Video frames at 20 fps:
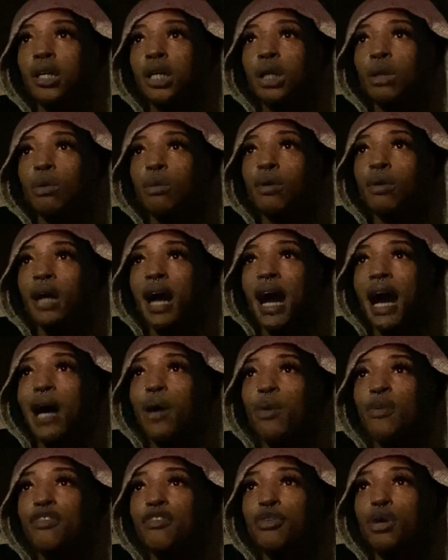we were
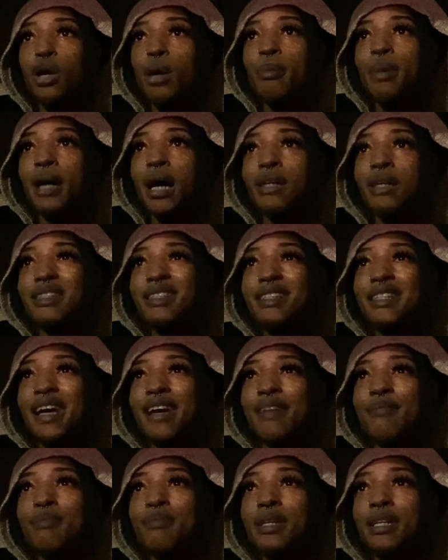out for about
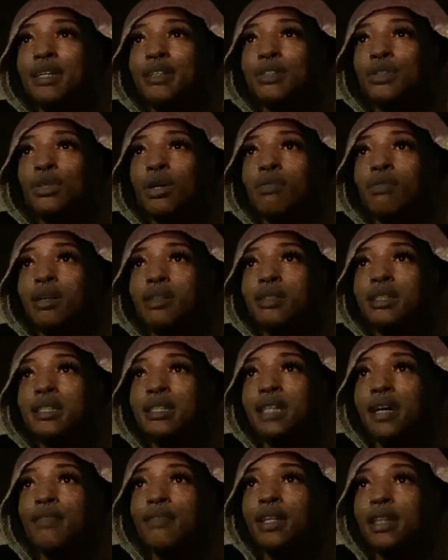10 minutes so around
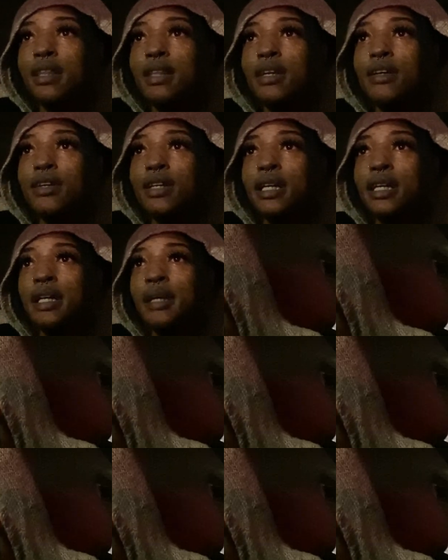7.30